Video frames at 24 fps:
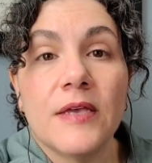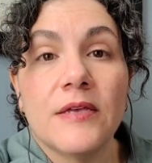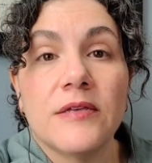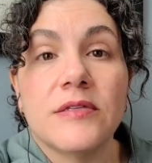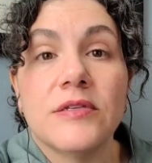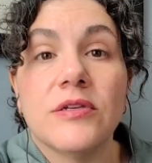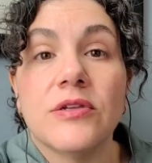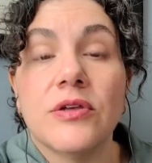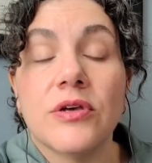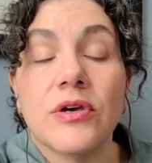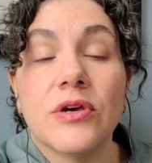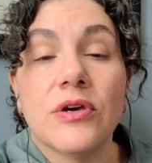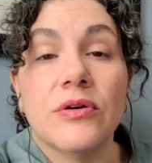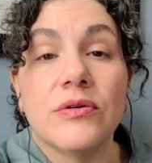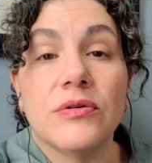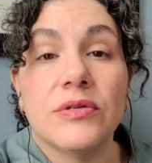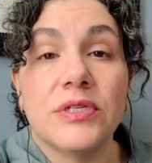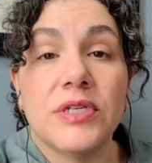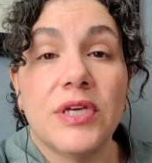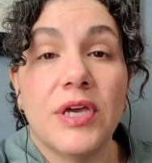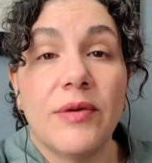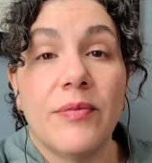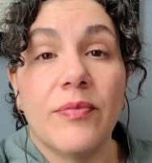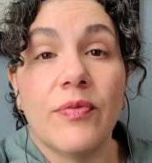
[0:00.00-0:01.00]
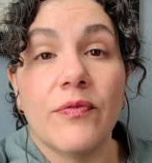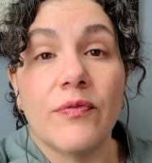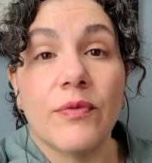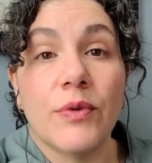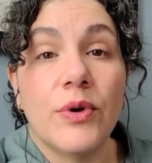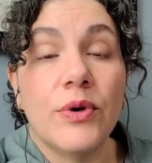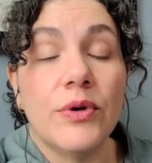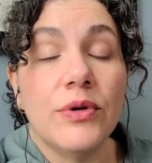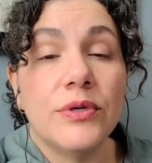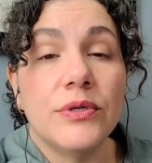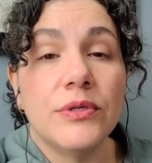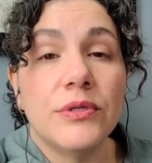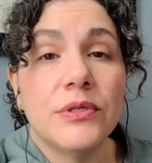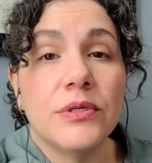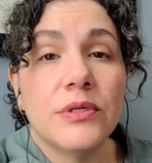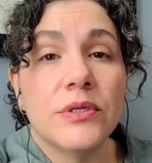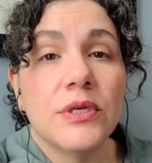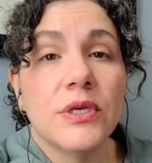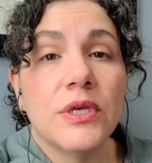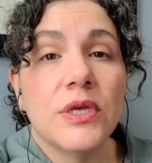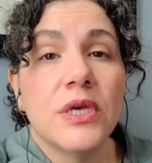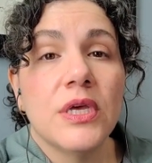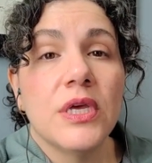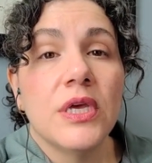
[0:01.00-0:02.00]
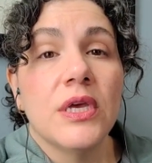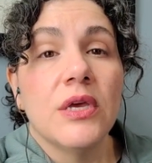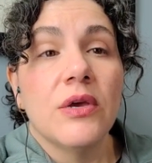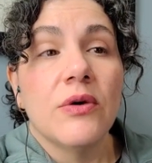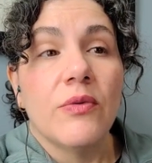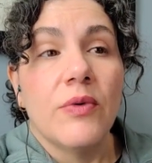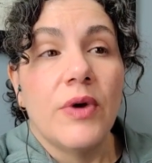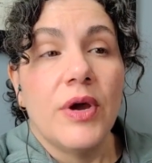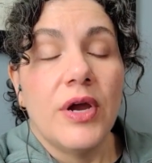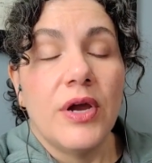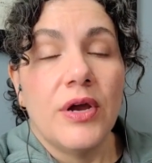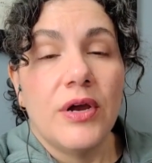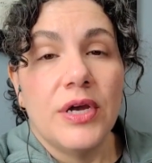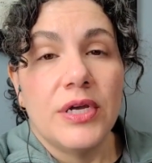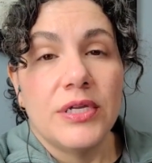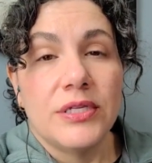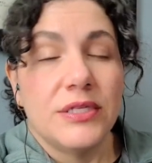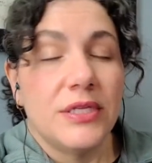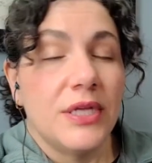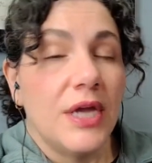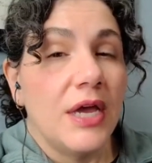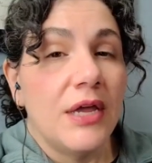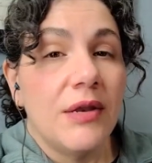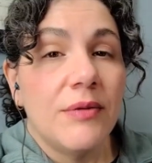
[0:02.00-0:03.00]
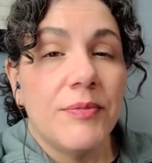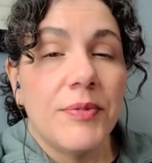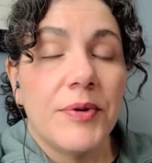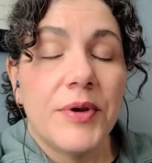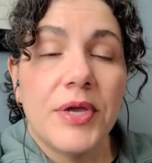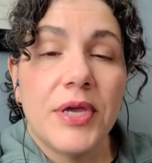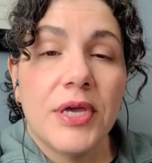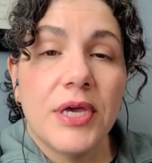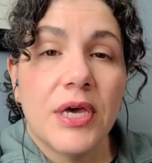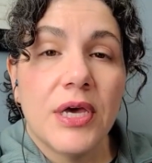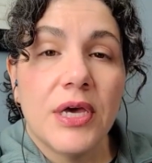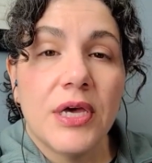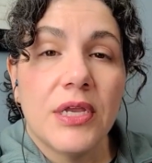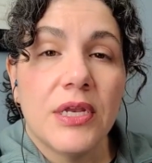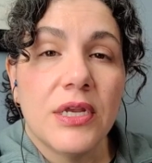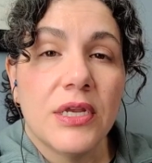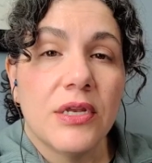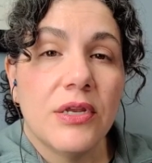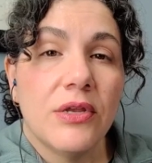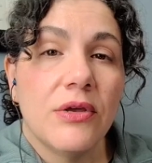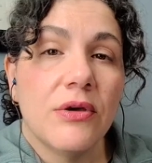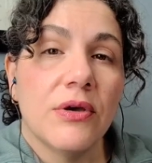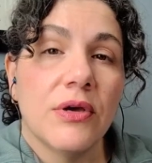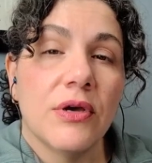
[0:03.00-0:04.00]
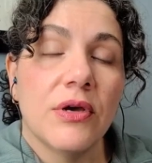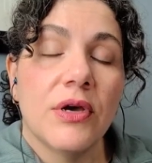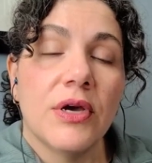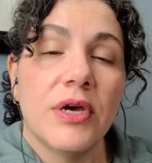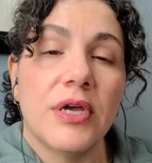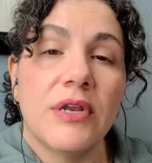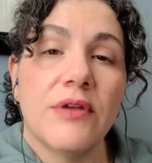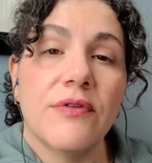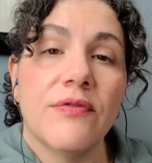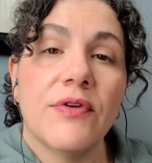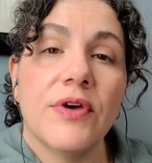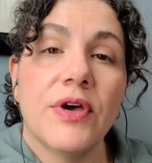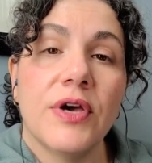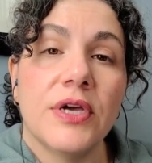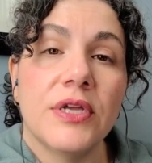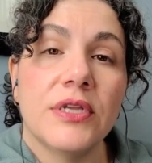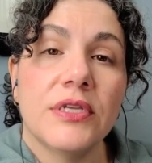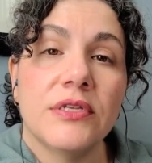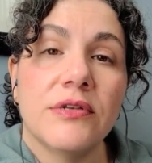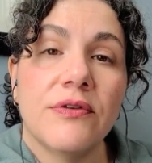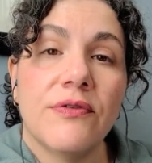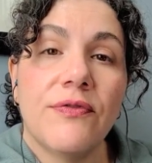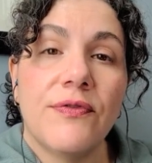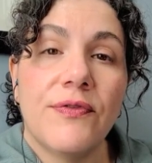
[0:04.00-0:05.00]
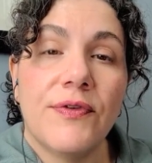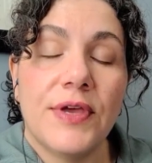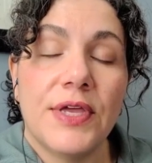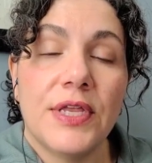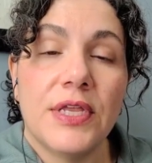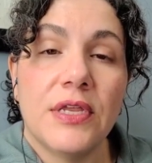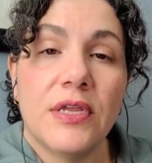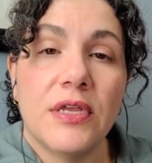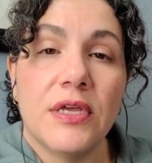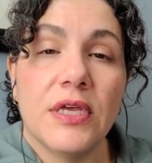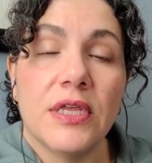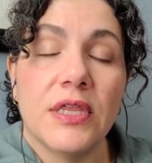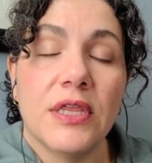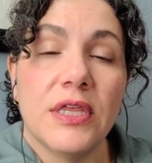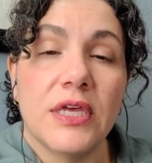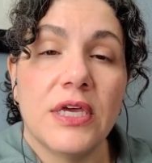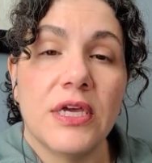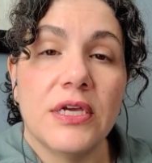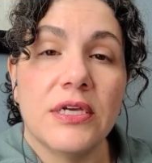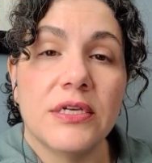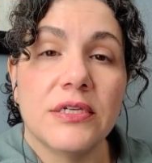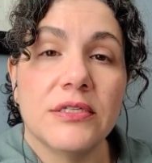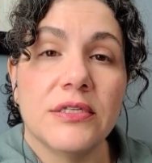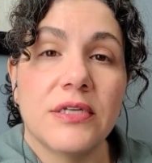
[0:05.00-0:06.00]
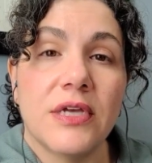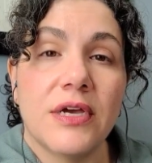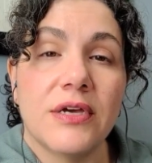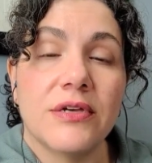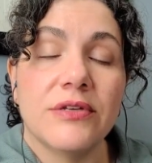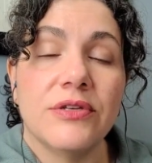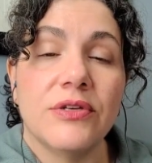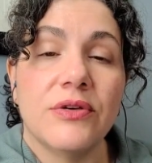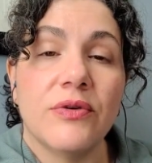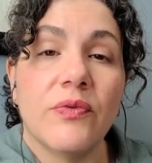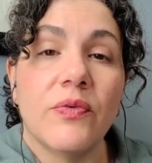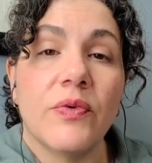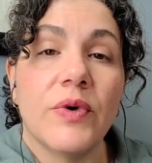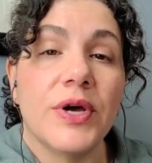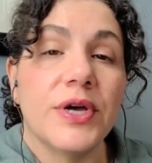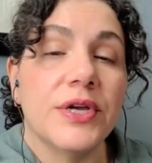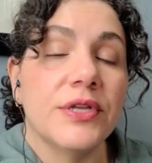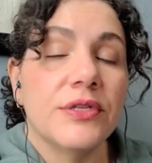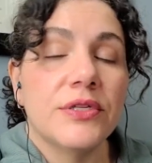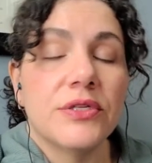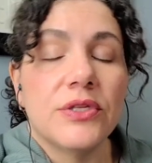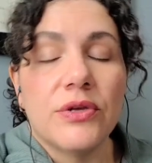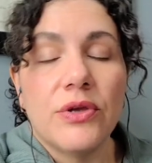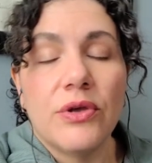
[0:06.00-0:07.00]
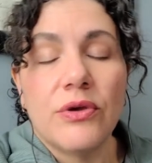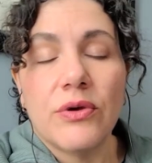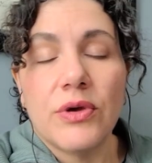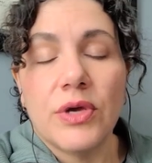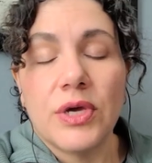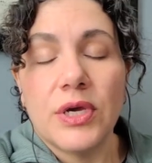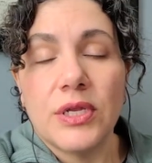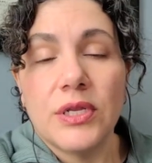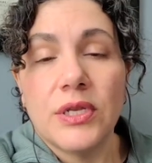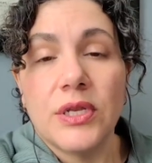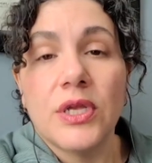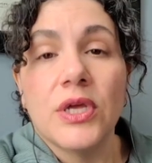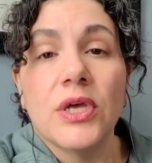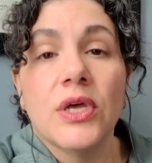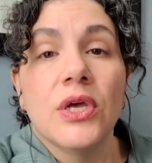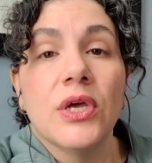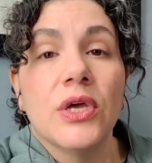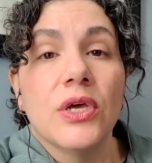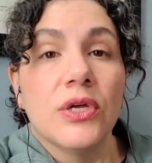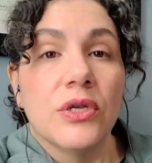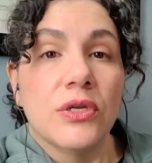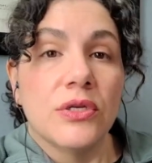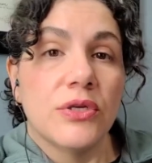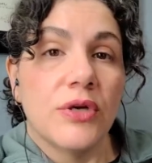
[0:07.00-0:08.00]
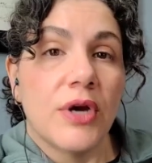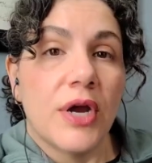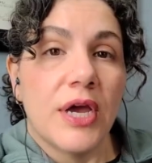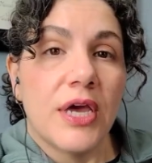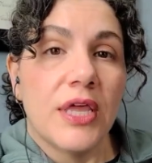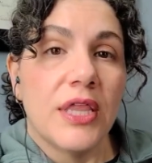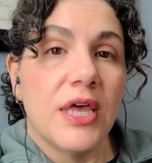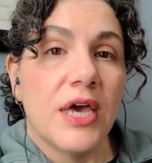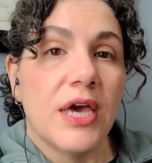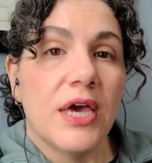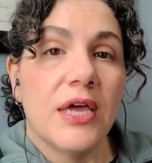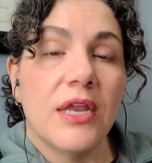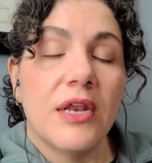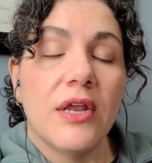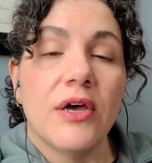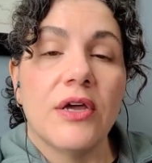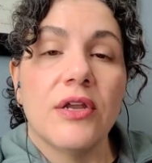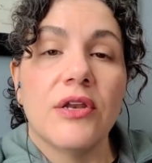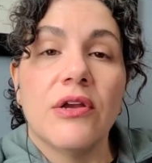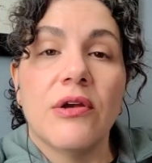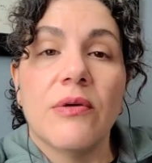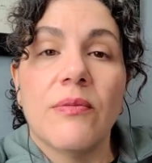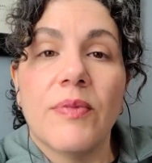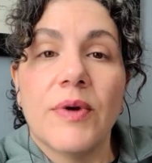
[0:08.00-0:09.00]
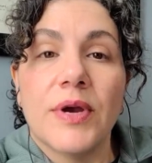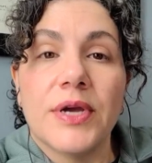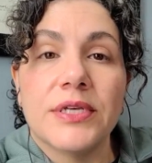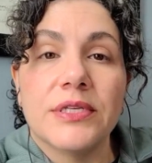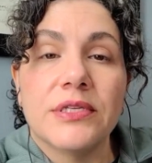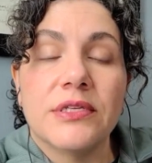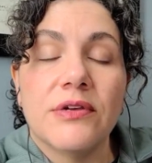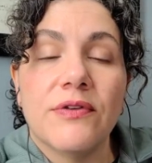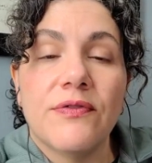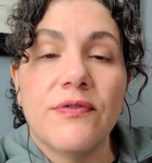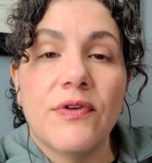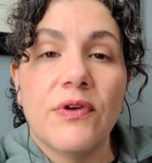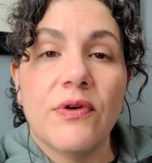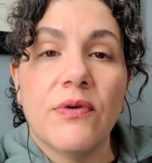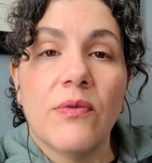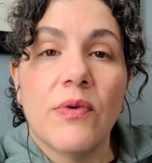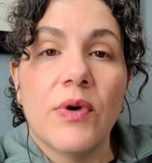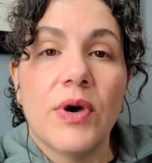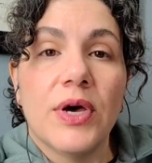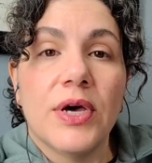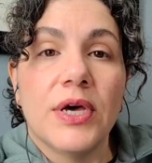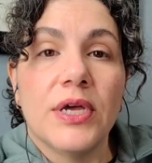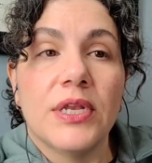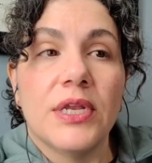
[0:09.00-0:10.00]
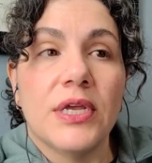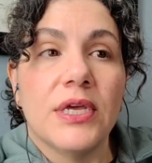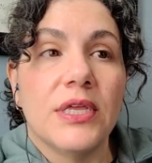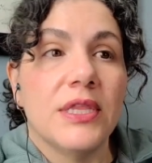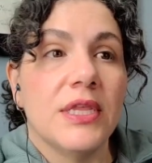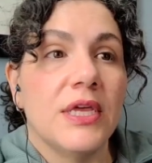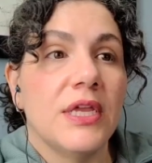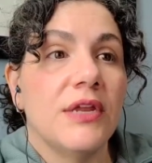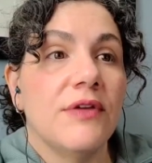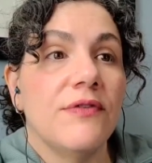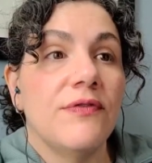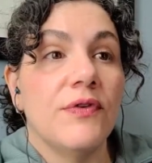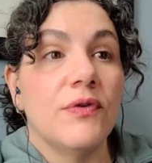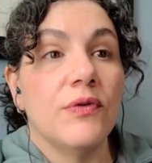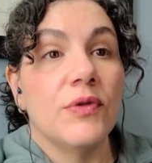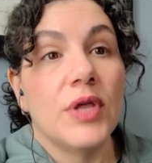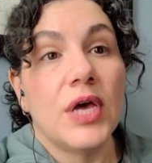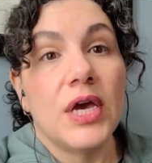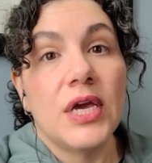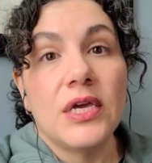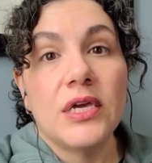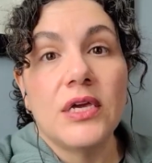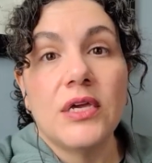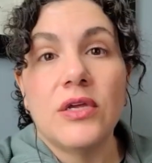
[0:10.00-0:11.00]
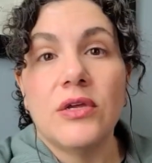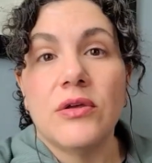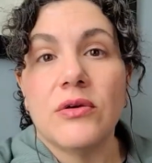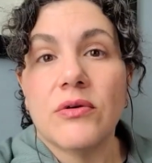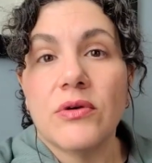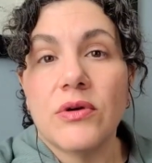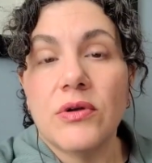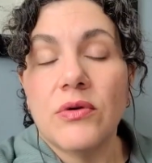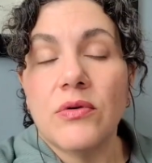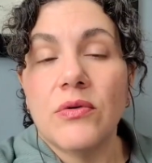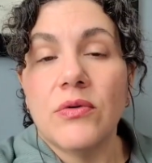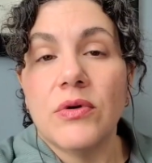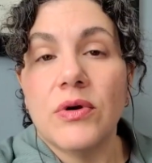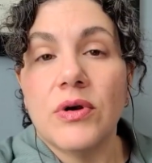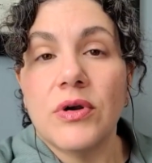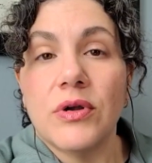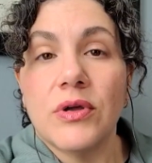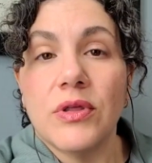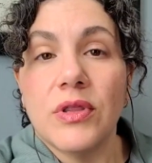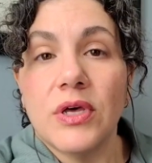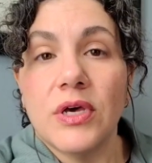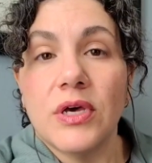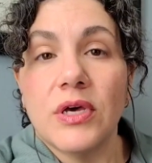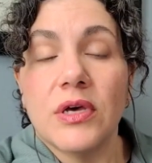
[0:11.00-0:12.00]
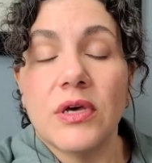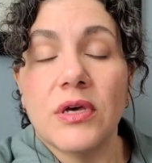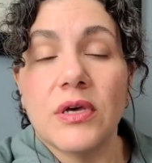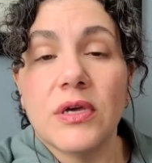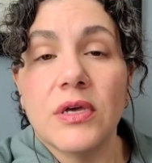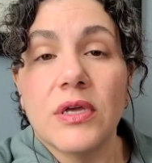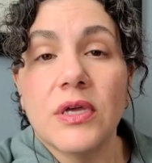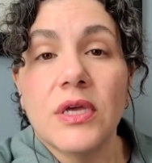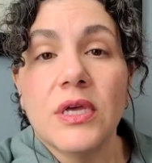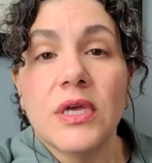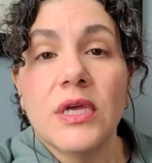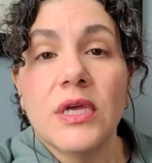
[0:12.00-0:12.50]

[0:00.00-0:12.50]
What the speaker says: silicone tape rolls where it's not pre-cut and you can kind of cut to fit things as you want. So you can try that on your breast if you want, and then if you like it, you could order the